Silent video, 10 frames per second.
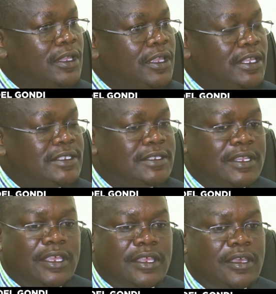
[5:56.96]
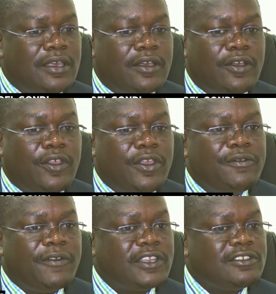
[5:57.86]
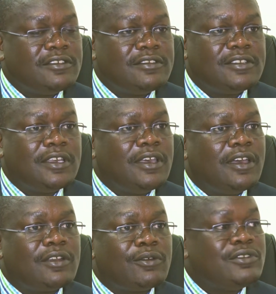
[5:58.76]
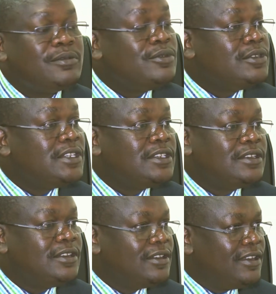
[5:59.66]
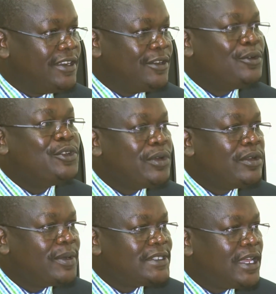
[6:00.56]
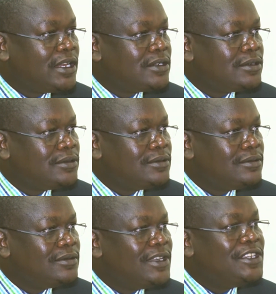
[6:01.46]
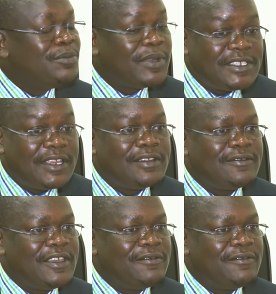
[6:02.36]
Yes, the infections are contributing only 20%. 80% of the